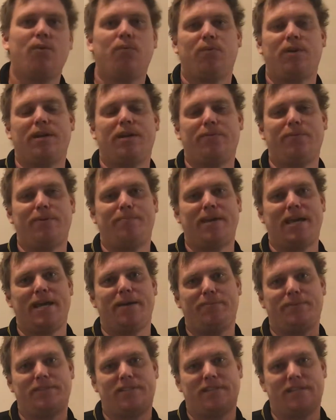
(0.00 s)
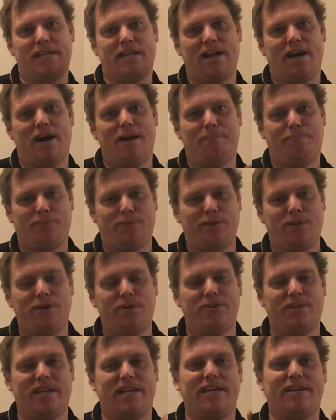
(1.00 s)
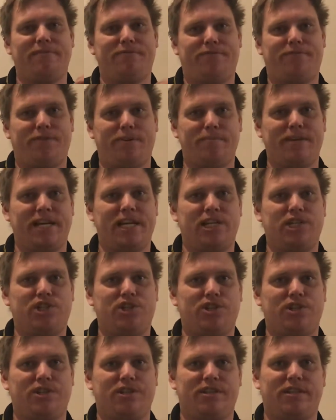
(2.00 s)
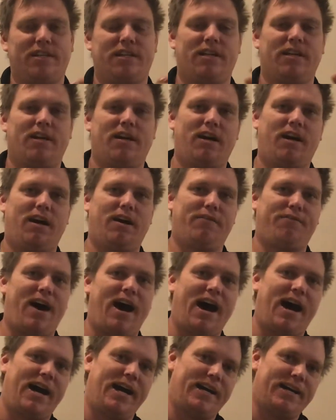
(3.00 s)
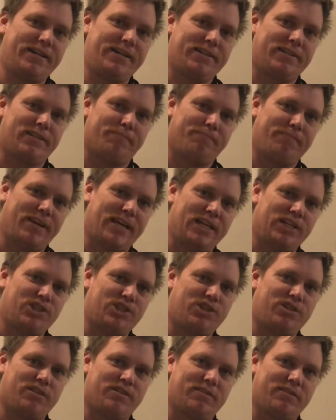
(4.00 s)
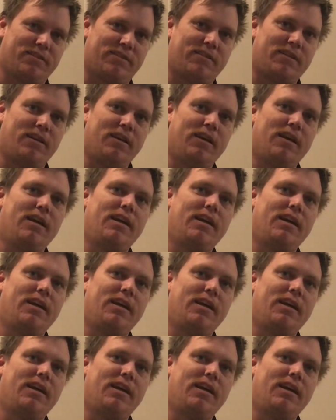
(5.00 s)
We would be able to upload information of higher dimensions